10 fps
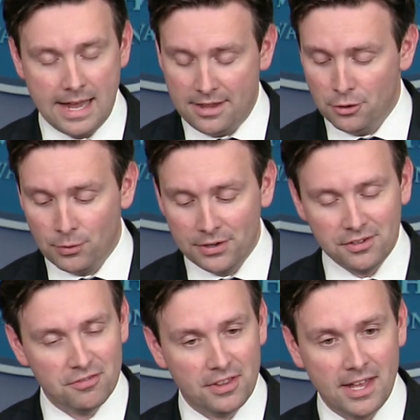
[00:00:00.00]
And the
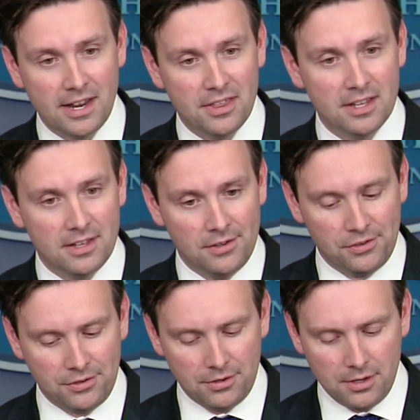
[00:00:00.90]
reason for that, I think,
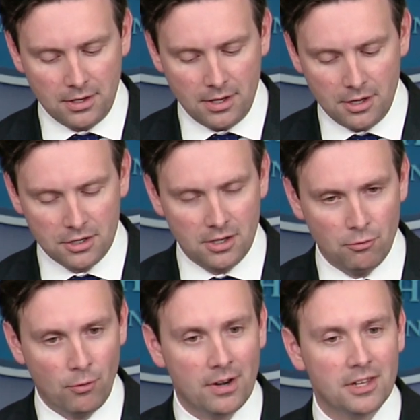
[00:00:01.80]
is
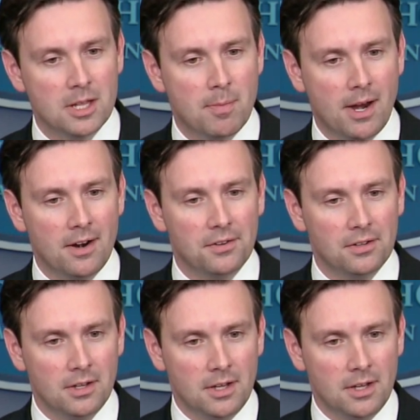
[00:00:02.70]
readily apparent